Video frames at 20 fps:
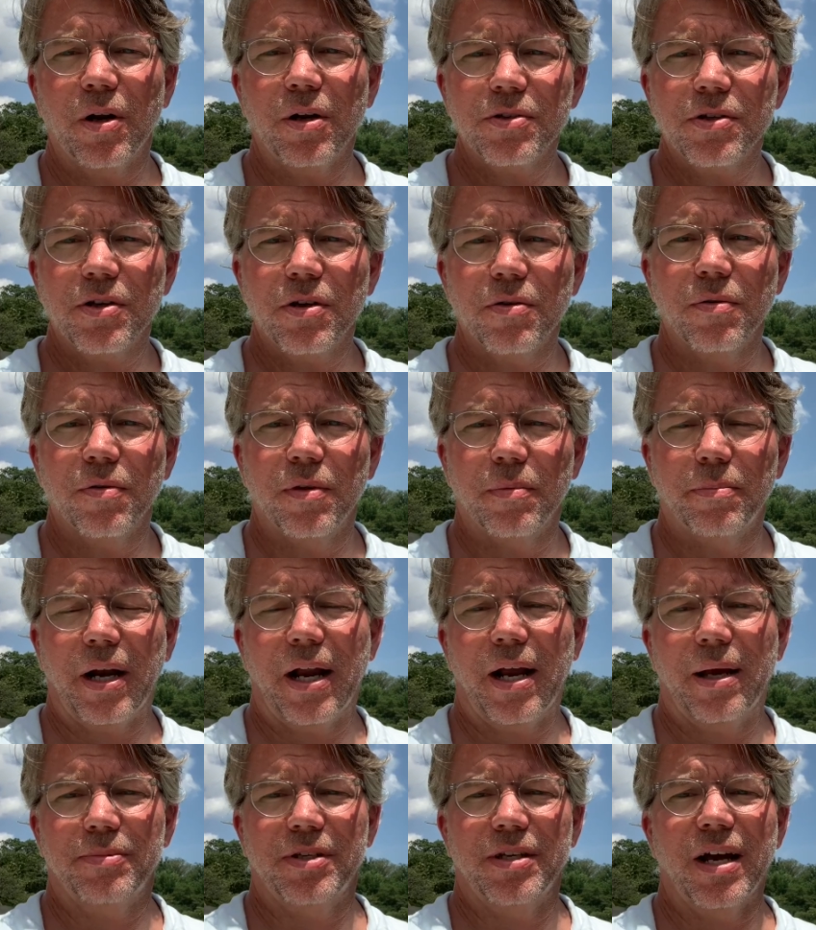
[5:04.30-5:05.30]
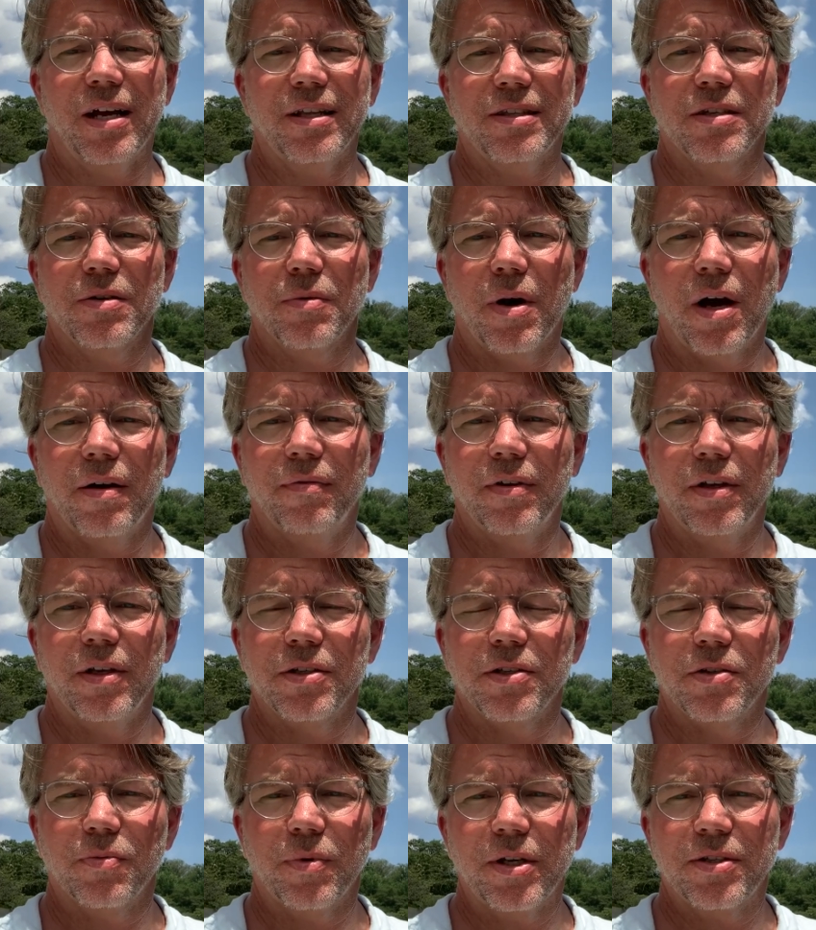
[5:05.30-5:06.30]
also the perhaps not so
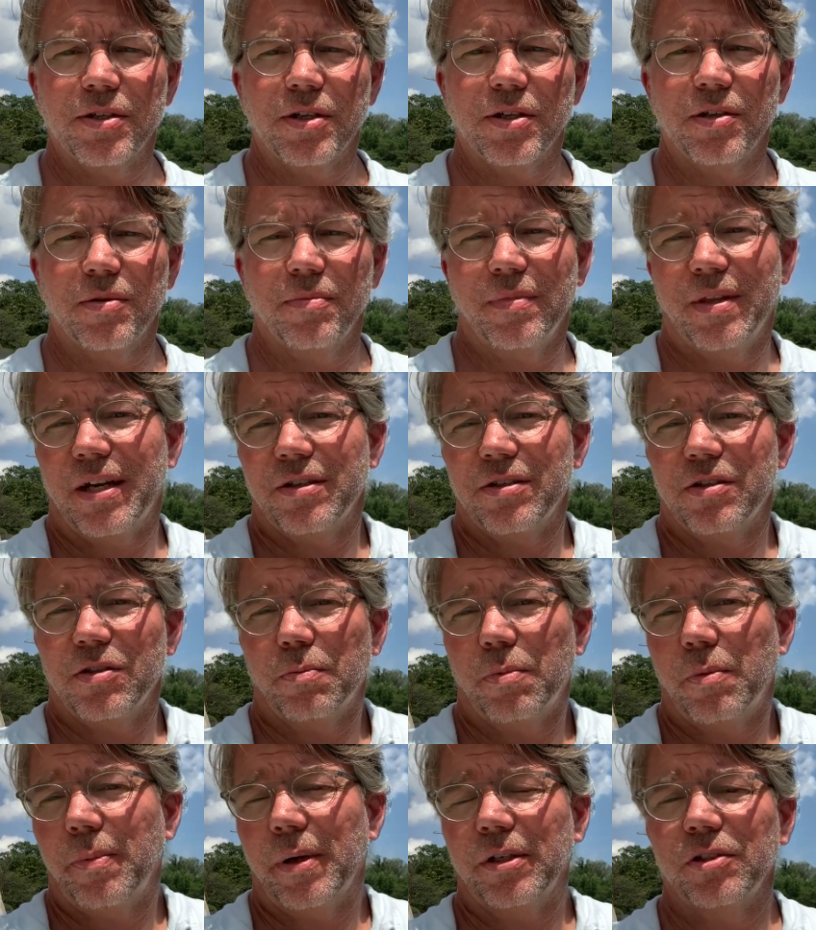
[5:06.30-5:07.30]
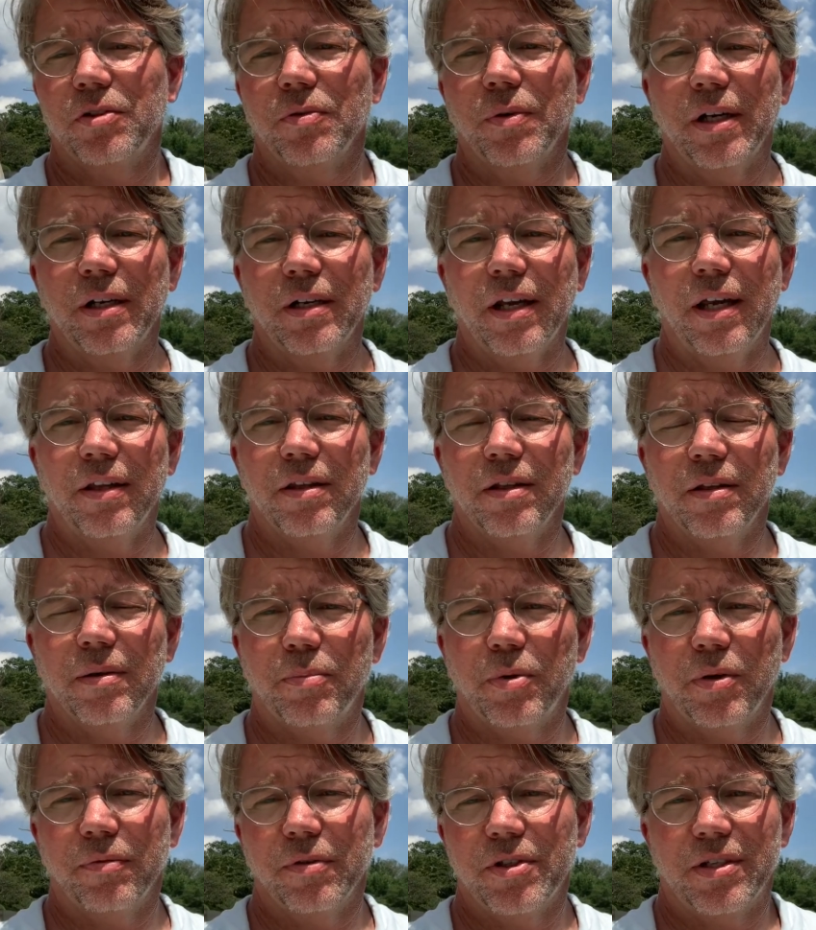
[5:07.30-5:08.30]
obvious racism that I still perpetuate and the
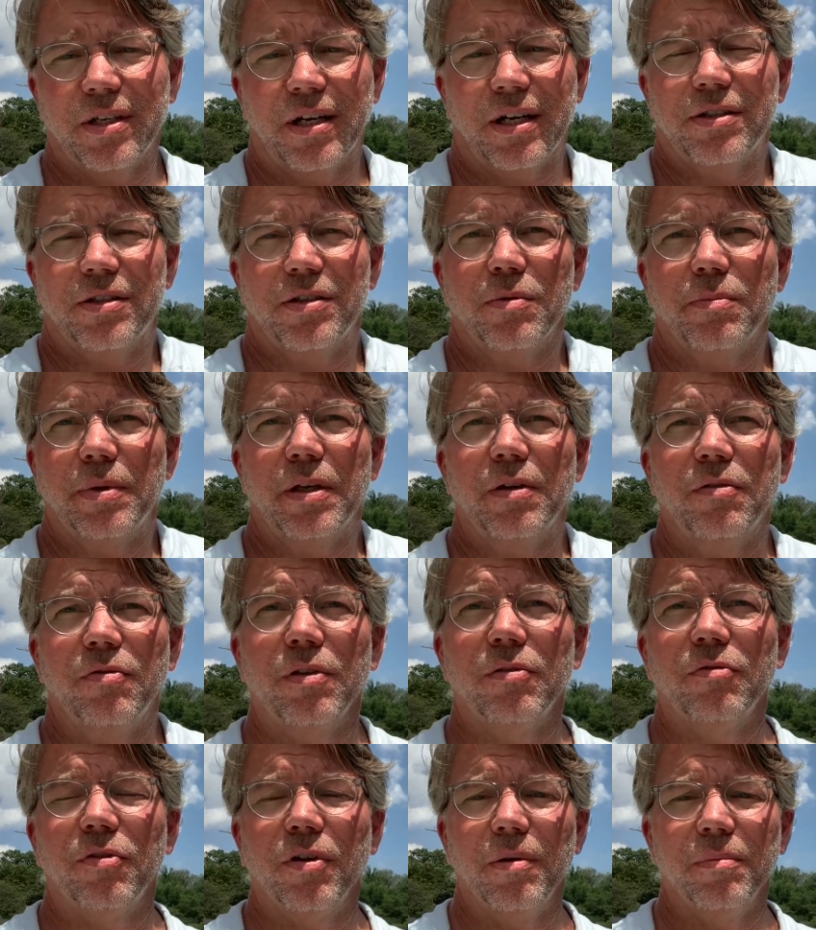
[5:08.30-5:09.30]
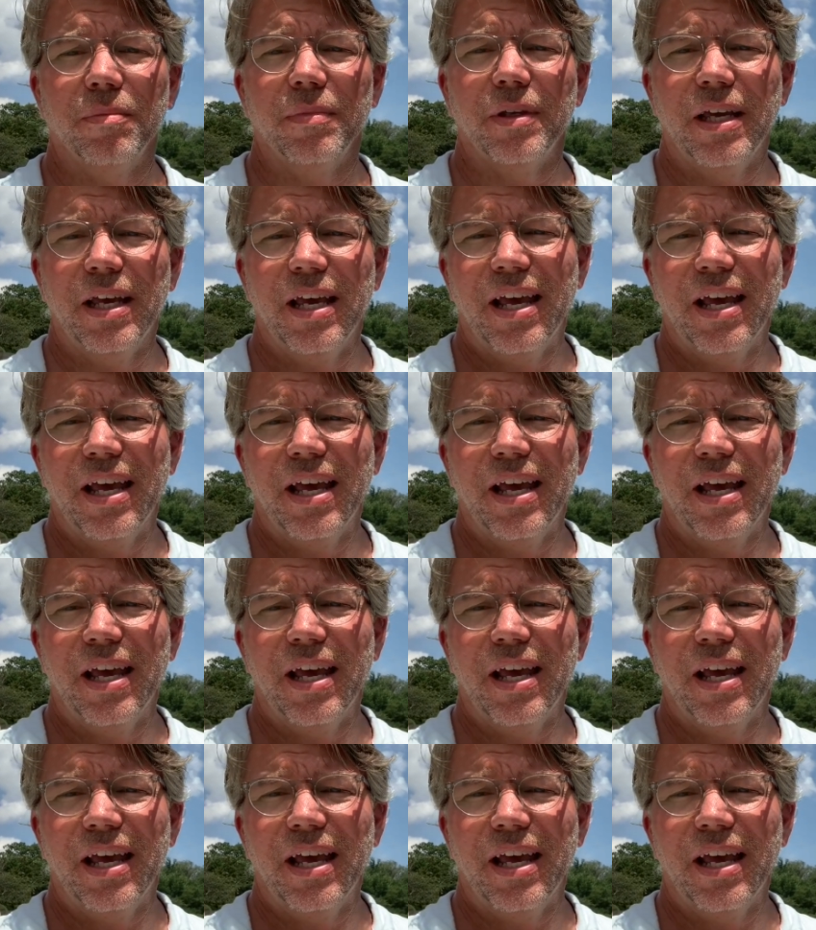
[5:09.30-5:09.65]
privilege that I still benefit from.